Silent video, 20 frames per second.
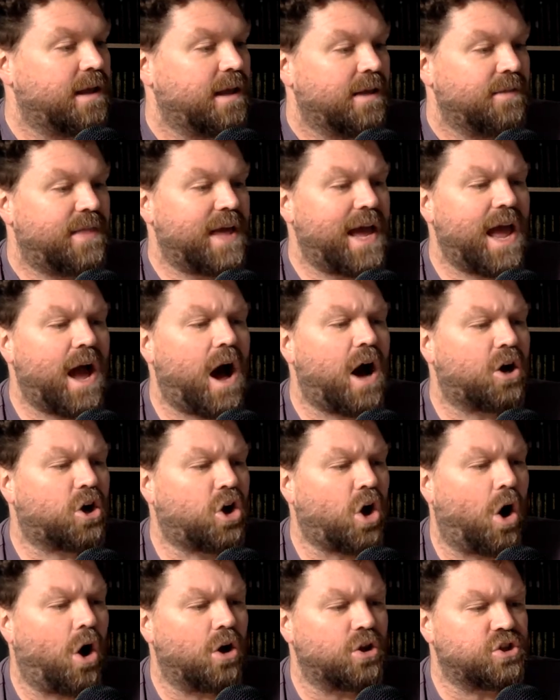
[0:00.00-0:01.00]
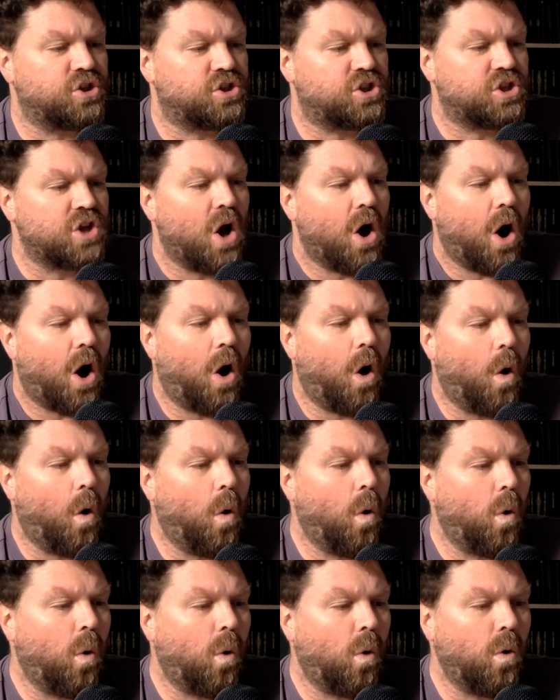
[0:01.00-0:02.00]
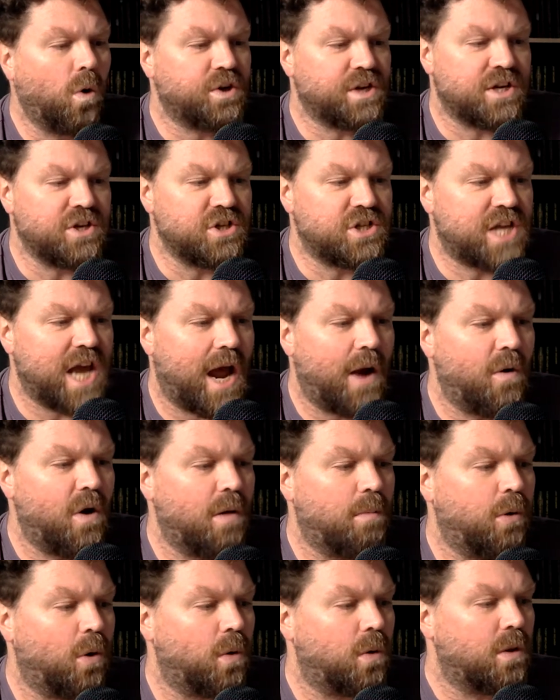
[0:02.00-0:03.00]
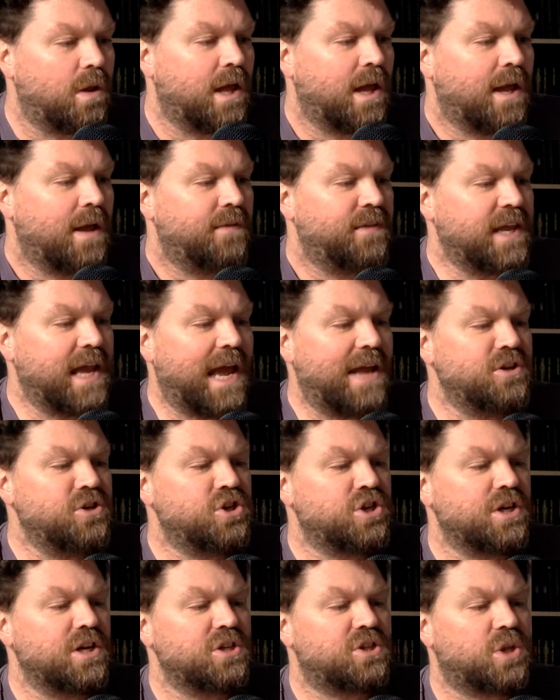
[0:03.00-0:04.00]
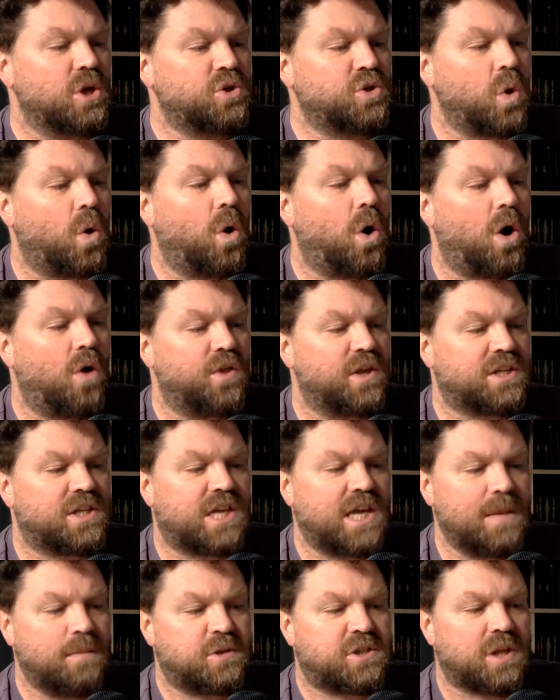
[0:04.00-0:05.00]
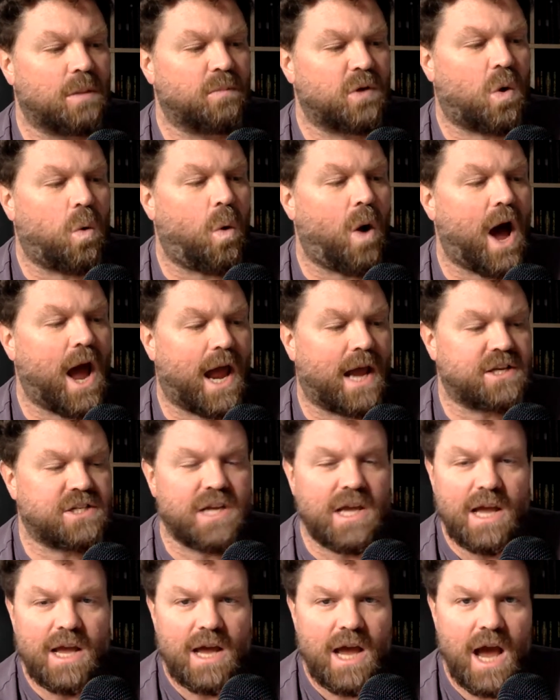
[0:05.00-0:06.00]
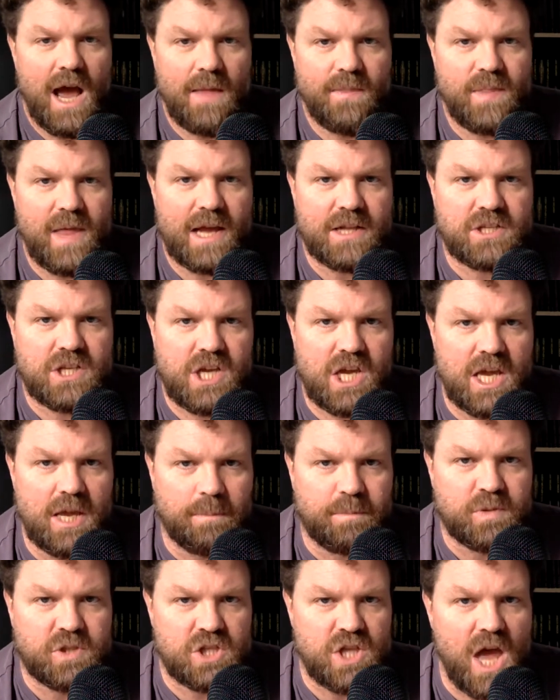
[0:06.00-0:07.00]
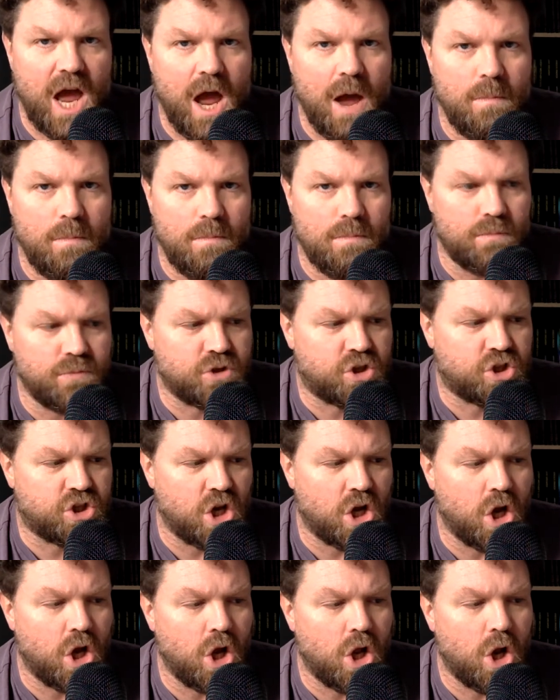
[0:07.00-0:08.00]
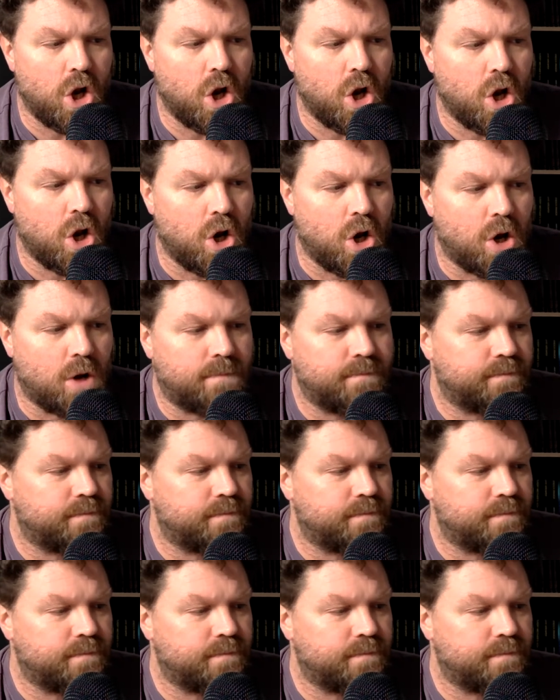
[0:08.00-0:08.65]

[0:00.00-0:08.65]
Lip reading: They are gods, old and terrible. The engine is the door that keeps them quiet, and that keeps them still.